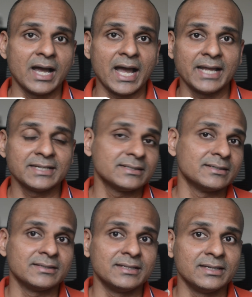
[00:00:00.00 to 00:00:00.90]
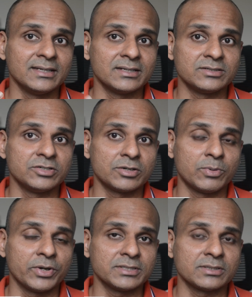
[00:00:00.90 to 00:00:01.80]
and the
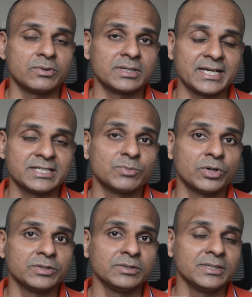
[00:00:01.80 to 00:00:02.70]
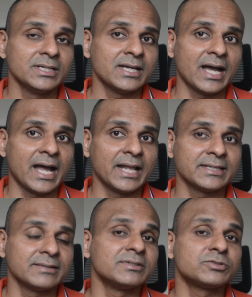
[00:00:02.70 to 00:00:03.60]
zero-point quantized model, and
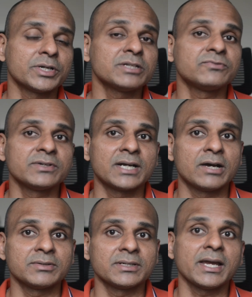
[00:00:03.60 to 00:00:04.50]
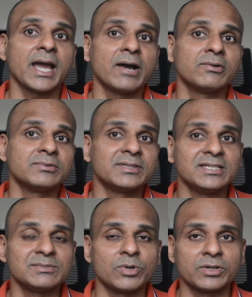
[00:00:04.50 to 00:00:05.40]
we'll try to figure out how these
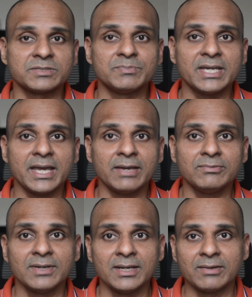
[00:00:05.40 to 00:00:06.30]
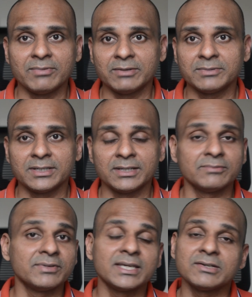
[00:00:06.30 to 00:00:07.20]
models behave whenever
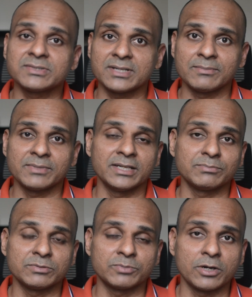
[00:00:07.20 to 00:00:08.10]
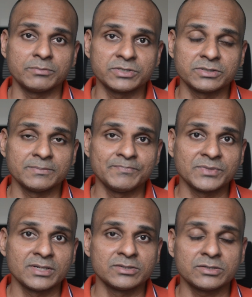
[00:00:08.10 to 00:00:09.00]
we give some input prompts.
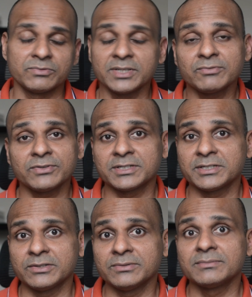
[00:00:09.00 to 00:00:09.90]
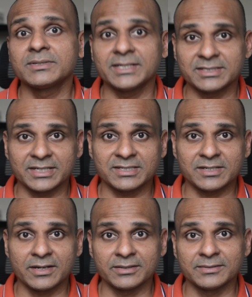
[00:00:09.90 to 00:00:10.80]
So without further ado, let's get
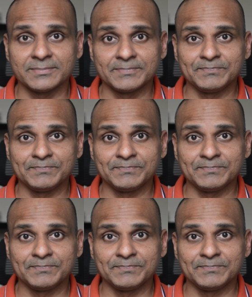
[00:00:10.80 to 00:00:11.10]
started.